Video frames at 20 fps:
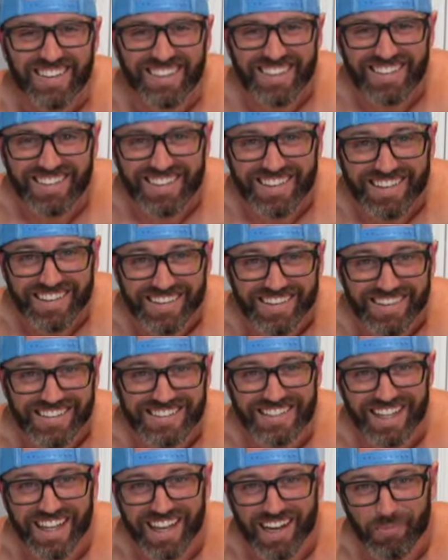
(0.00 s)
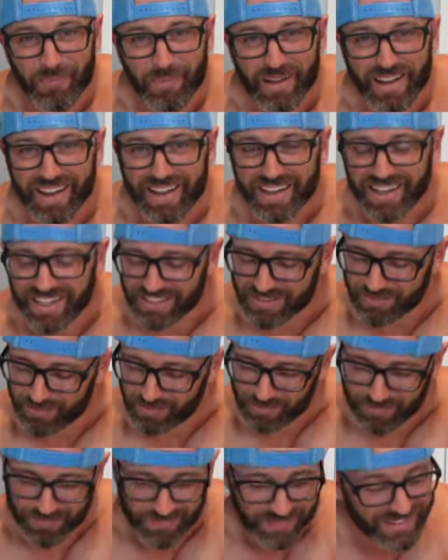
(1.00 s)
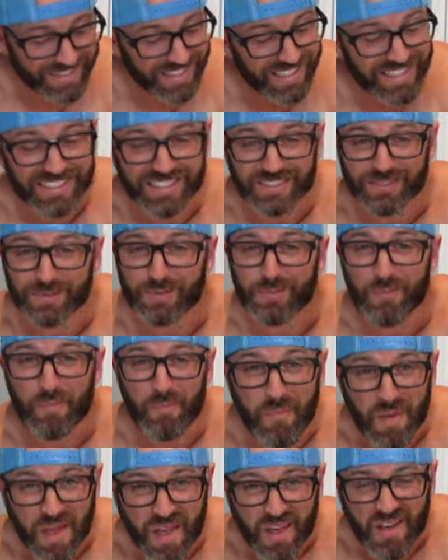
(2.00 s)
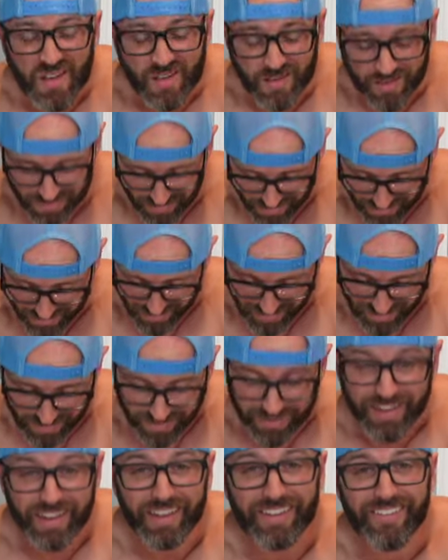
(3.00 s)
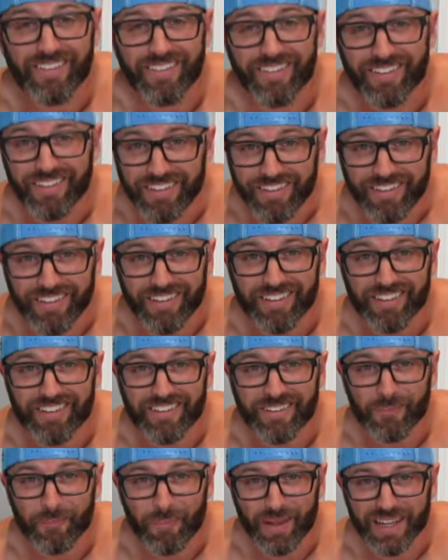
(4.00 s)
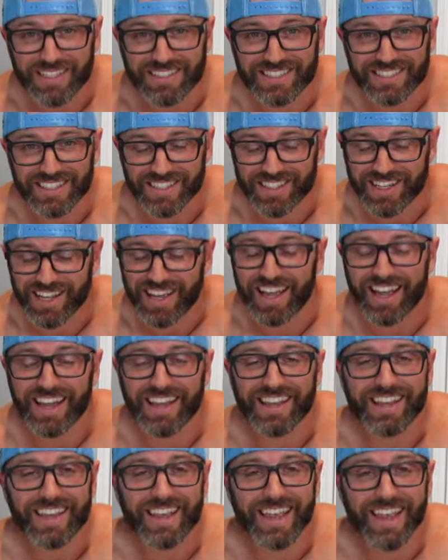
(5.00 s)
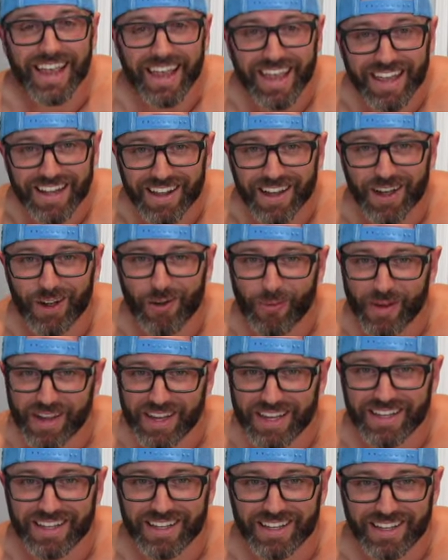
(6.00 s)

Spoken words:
look at that stack of pancakes. They smell and look amazing, and I cannot wait